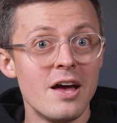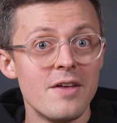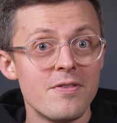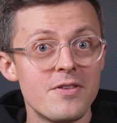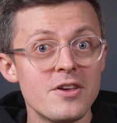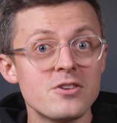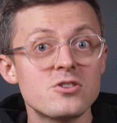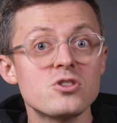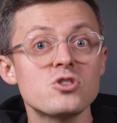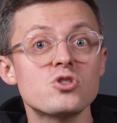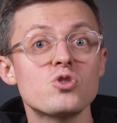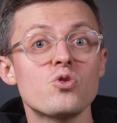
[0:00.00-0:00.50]

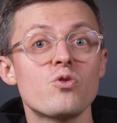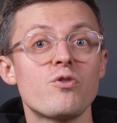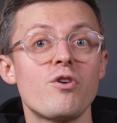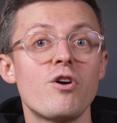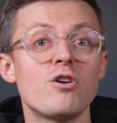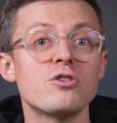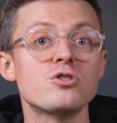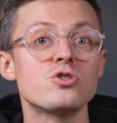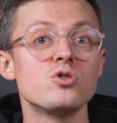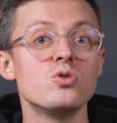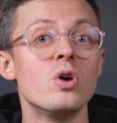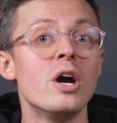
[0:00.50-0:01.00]
This is
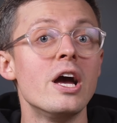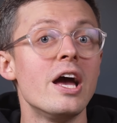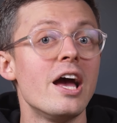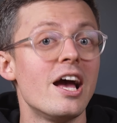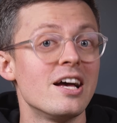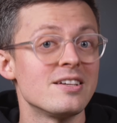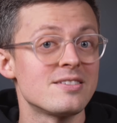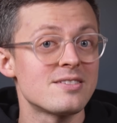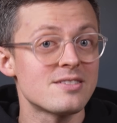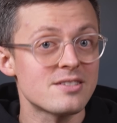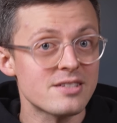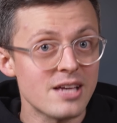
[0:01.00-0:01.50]
referred to
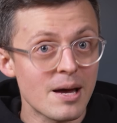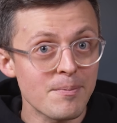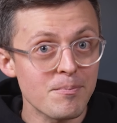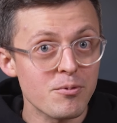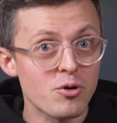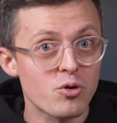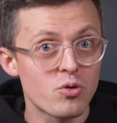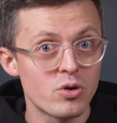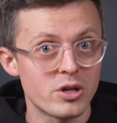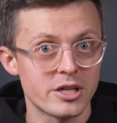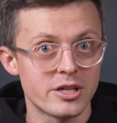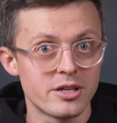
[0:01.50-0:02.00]
as
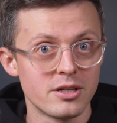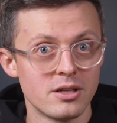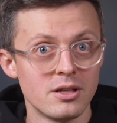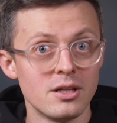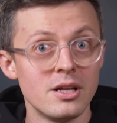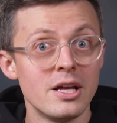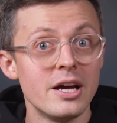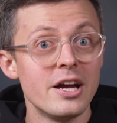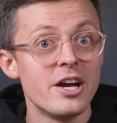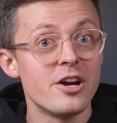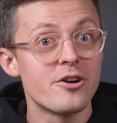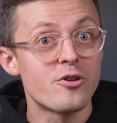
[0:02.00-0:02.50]

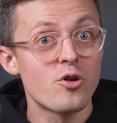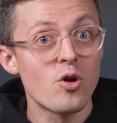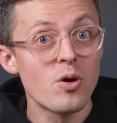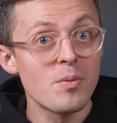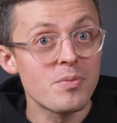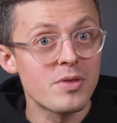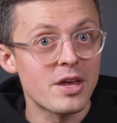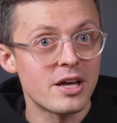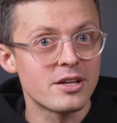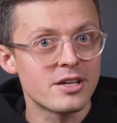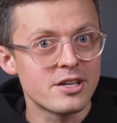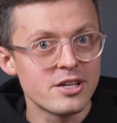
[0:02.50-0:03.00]
subcritical, a term
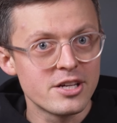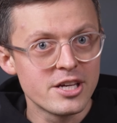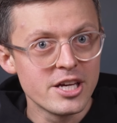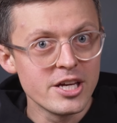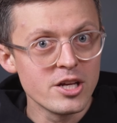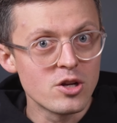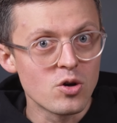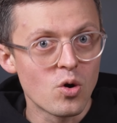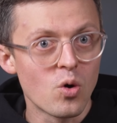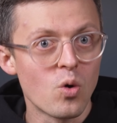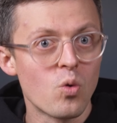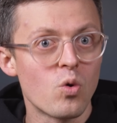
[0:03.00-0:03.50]
that
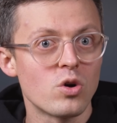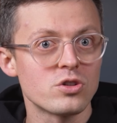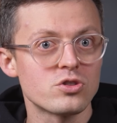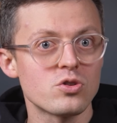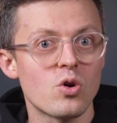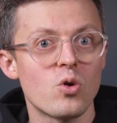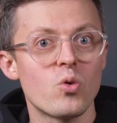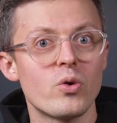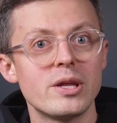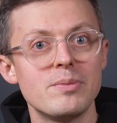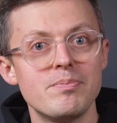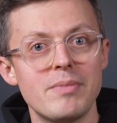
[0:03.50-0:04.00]
Guido was
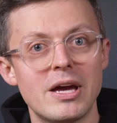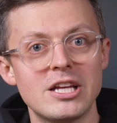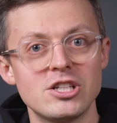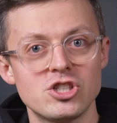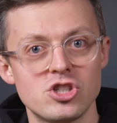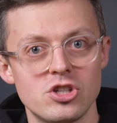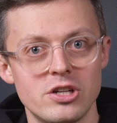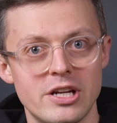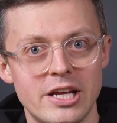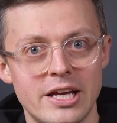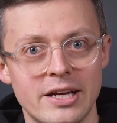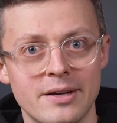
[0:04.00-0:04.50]
already
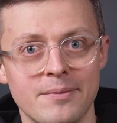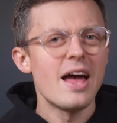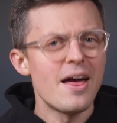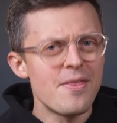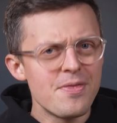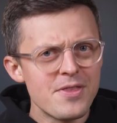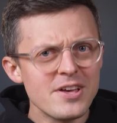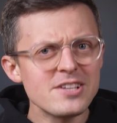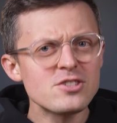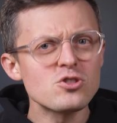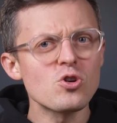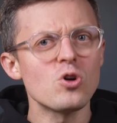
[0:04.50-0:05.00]
mentioning. And
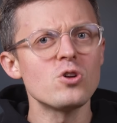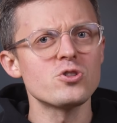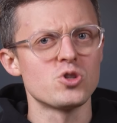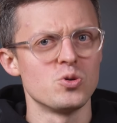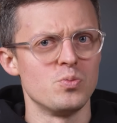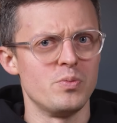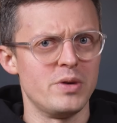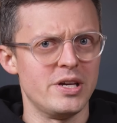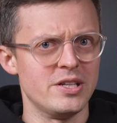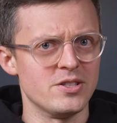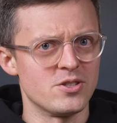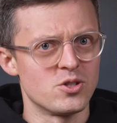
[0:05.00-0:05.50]
this also
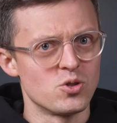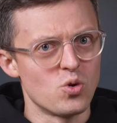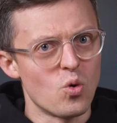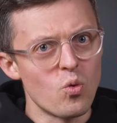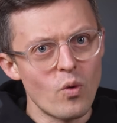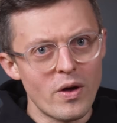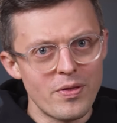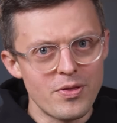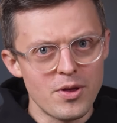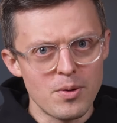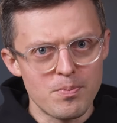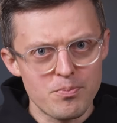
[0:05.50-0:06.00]
means
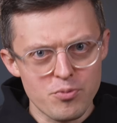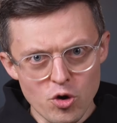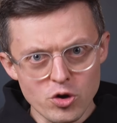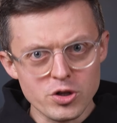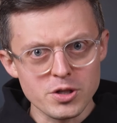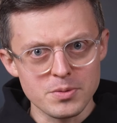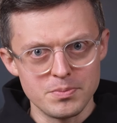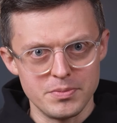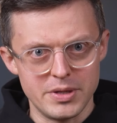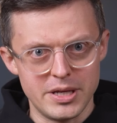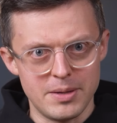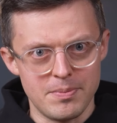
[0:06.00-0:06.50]
when the
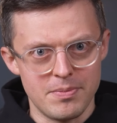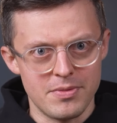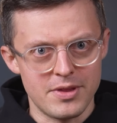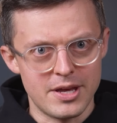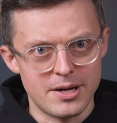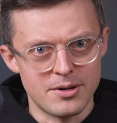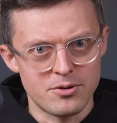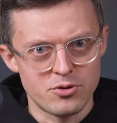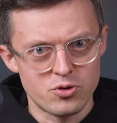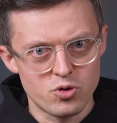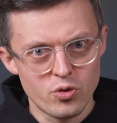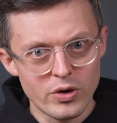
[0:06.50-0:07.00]
proton beam
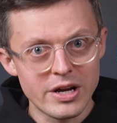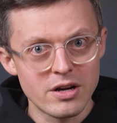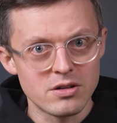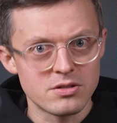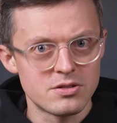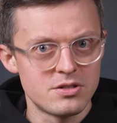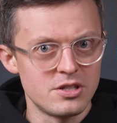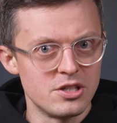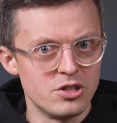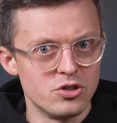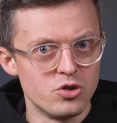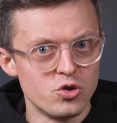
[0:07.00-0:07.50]
that
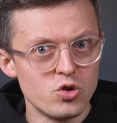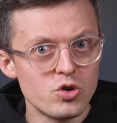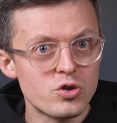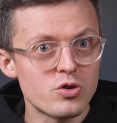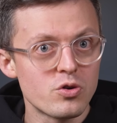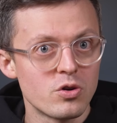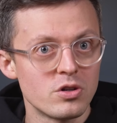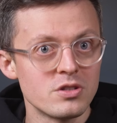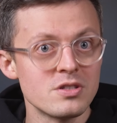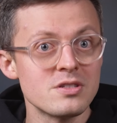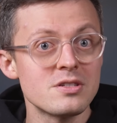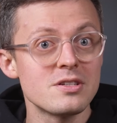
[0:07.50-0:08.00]
triggers the
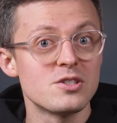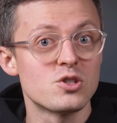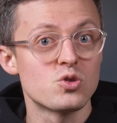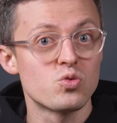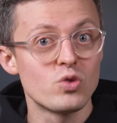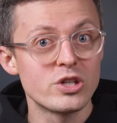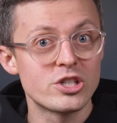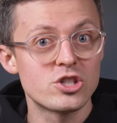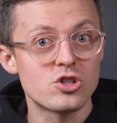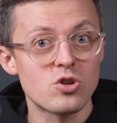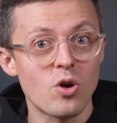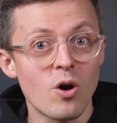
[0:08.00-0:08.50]
neutrons is
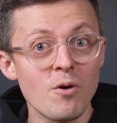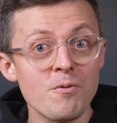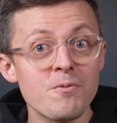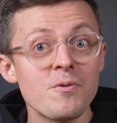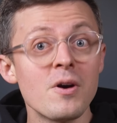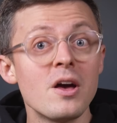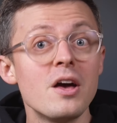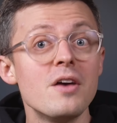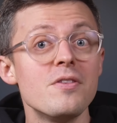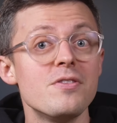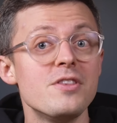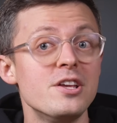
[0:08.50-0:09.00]
switched off,
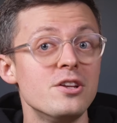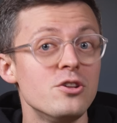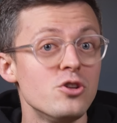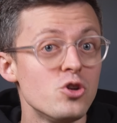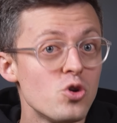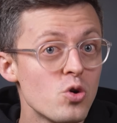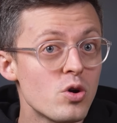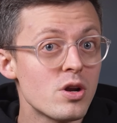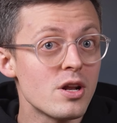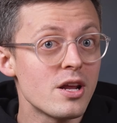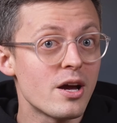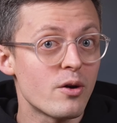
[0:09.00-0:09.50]
the
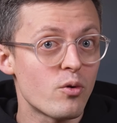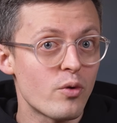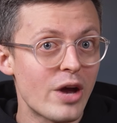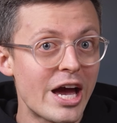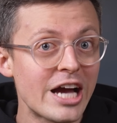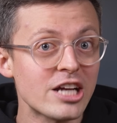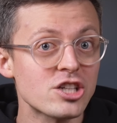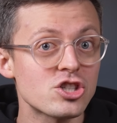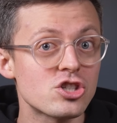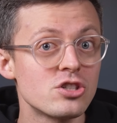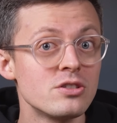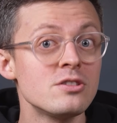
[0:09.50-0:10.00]
nuclear
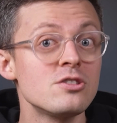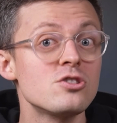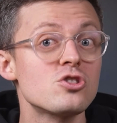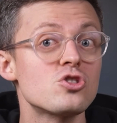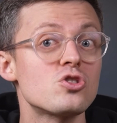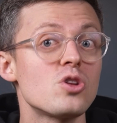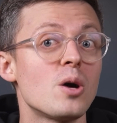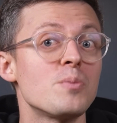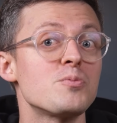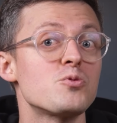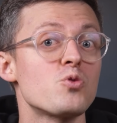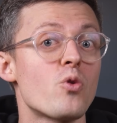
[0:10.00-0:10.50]
reaction
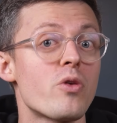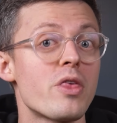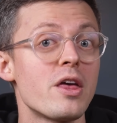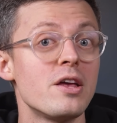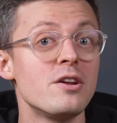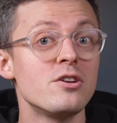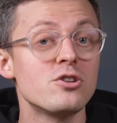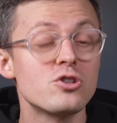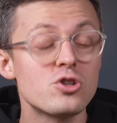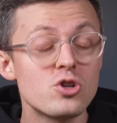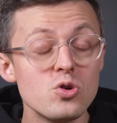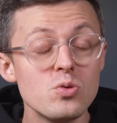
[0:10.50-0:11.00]
stops
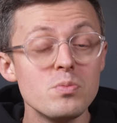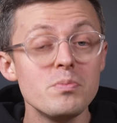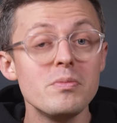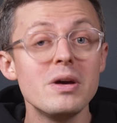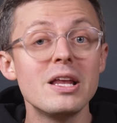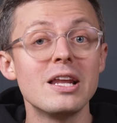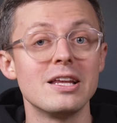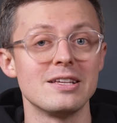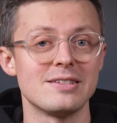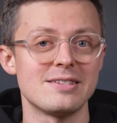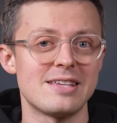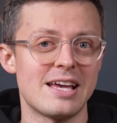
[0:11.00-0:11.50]
within 2
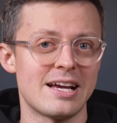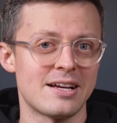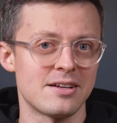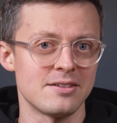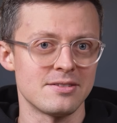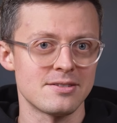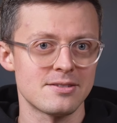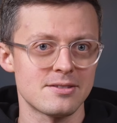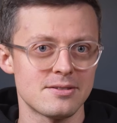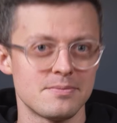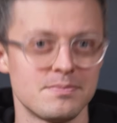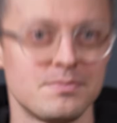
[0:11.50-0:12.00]

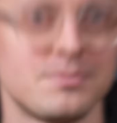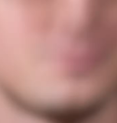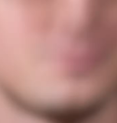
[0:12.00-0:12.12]
milliseconds.